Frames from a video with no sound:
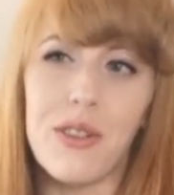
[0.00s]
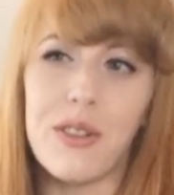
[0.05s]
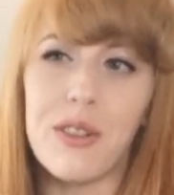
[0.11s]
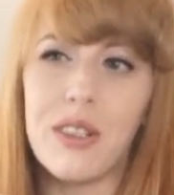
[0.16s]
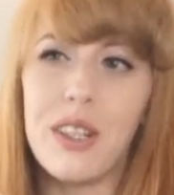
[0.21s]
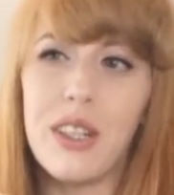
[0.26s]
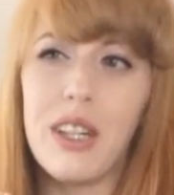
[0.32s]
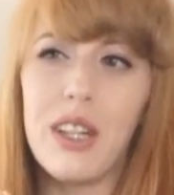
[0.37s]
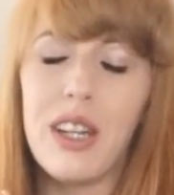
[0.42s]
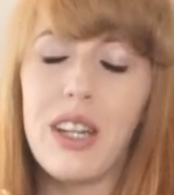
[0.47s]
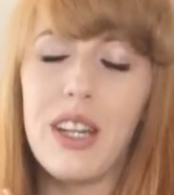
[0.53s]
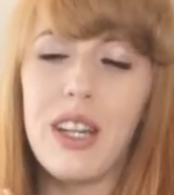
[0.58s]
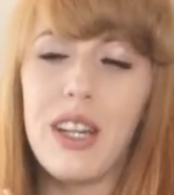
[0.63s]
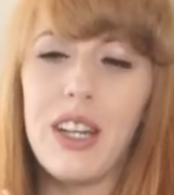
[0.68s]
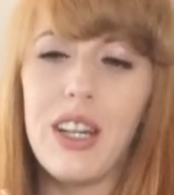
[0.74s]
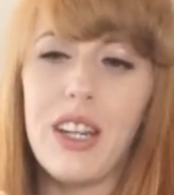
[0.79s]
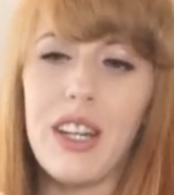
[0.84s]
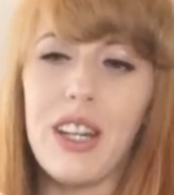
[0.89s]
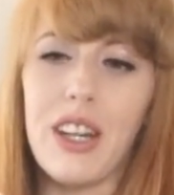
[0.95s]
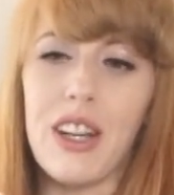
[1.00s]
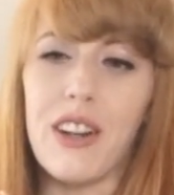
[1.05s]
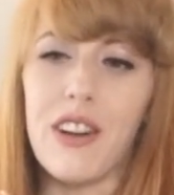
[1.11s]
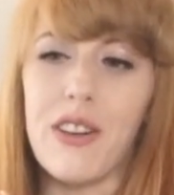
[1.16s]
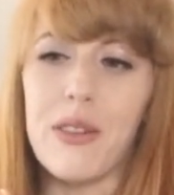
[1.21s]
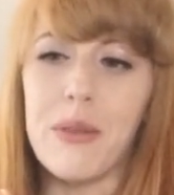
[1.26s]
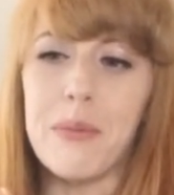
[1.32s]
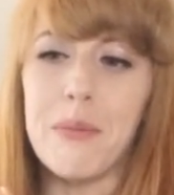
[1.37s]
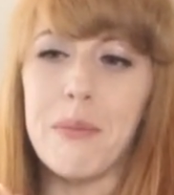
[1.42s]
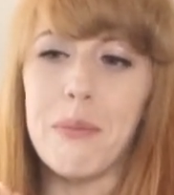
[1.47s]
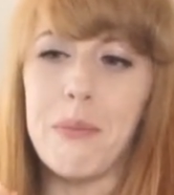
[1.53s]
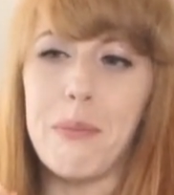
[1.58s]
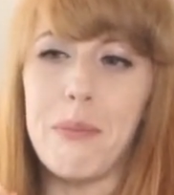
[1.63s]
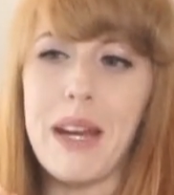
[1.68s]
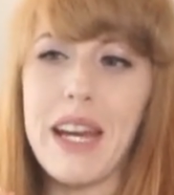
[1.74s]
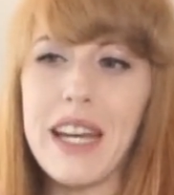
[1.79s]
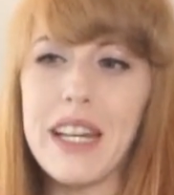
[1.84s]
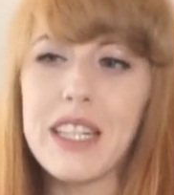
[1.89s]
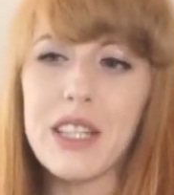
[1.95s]
So, you
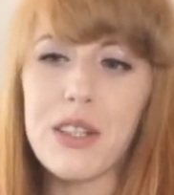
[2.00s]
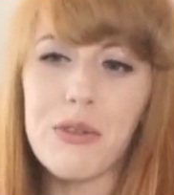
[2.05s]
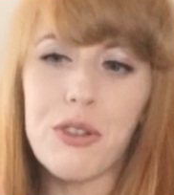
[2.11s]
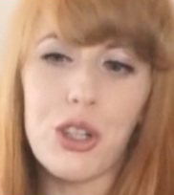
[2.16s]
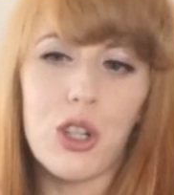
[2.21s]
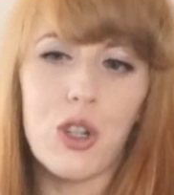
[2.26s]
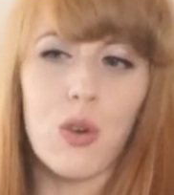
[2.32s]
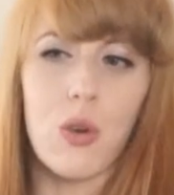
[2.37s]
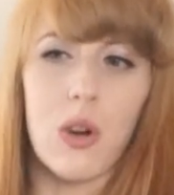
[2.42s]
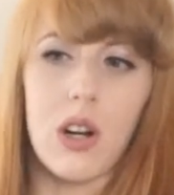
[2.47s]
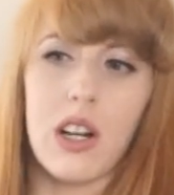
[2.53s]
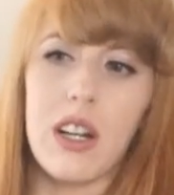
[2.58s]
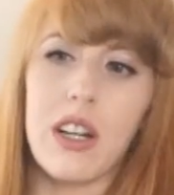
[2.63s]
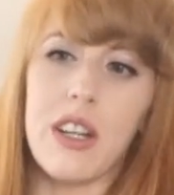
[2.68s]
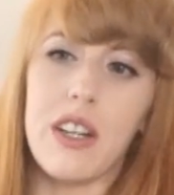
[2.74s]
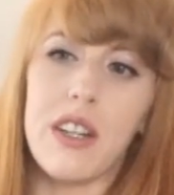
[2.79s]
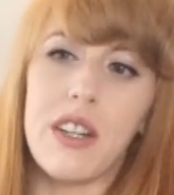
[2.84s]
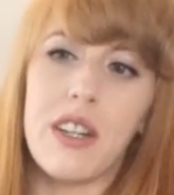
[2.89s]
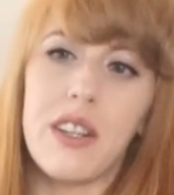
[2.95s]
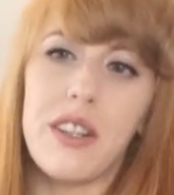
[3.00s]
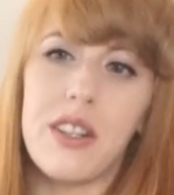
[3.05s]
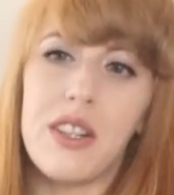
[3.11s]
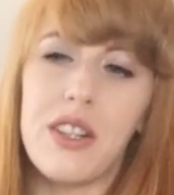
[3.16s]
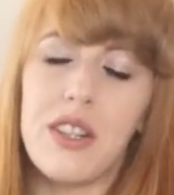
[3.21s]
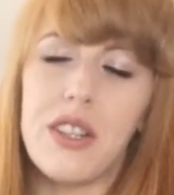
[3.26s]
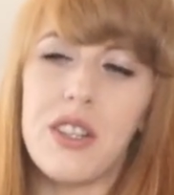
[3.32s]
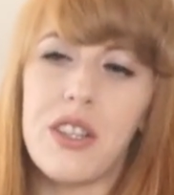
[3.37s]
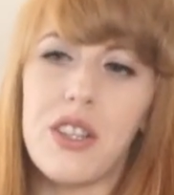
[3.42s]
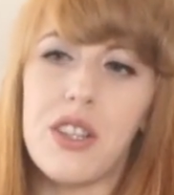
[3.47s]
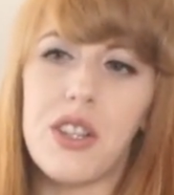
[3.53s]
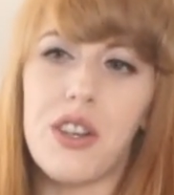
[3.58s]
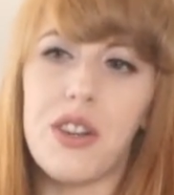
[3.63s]
know, Beast was shortened.